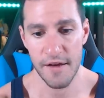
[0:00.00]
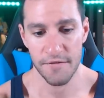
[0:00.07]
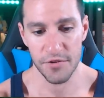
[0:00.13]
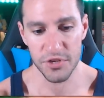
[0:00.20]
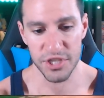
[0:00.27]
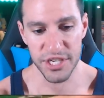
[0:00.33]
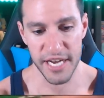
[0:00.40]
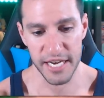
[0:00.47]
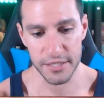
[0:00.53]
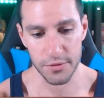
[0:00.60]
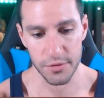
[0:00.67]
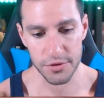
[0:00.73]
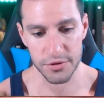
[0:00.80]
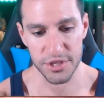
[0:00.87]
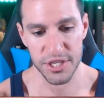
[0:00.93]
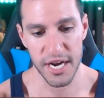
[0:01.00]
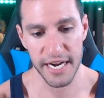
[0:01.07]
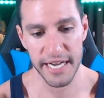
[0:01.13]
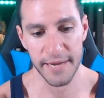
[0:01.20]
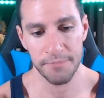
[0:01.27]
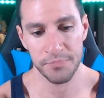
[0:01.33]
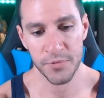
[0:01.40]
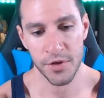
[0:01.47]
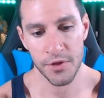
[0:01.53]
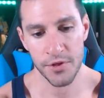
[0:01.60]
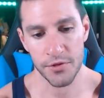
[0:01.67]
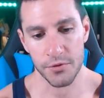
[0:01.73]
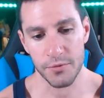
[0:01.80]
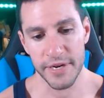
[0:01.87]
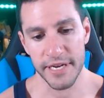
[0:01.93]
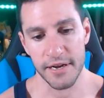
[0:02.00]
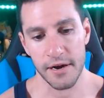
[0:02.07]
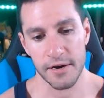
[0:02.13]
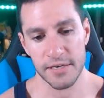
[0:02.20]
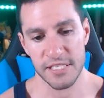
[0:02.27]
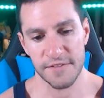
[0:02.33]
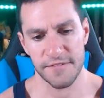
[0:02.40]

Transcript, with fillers: for GX Ultra Shiny. Three cards